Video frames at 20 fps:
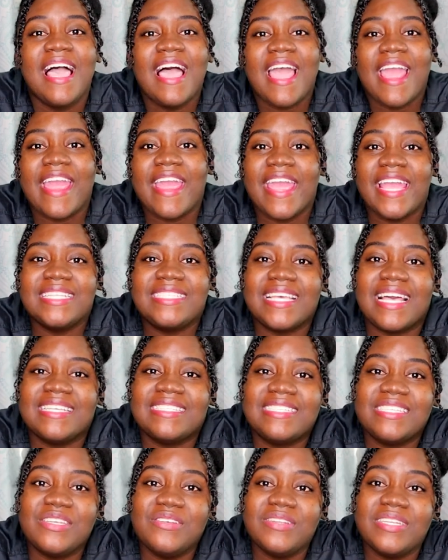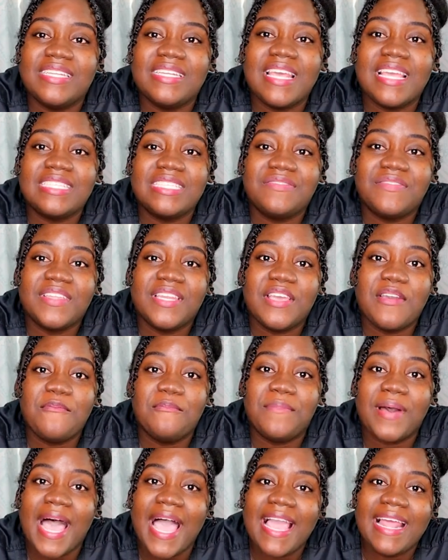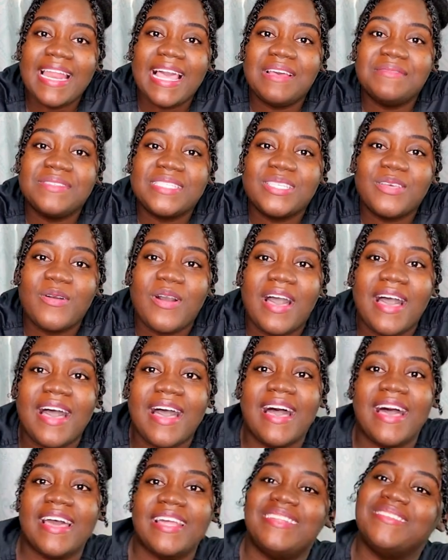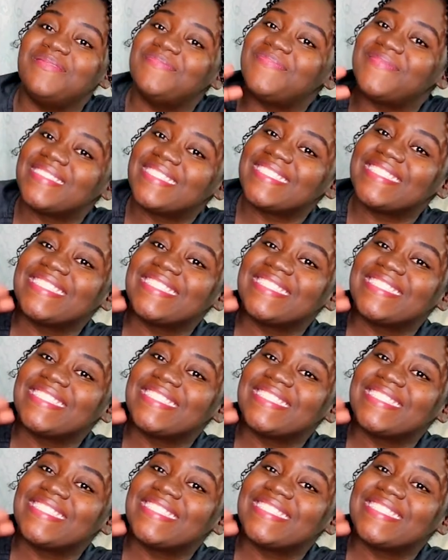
alright I'll see you in the next video bye Lab Squad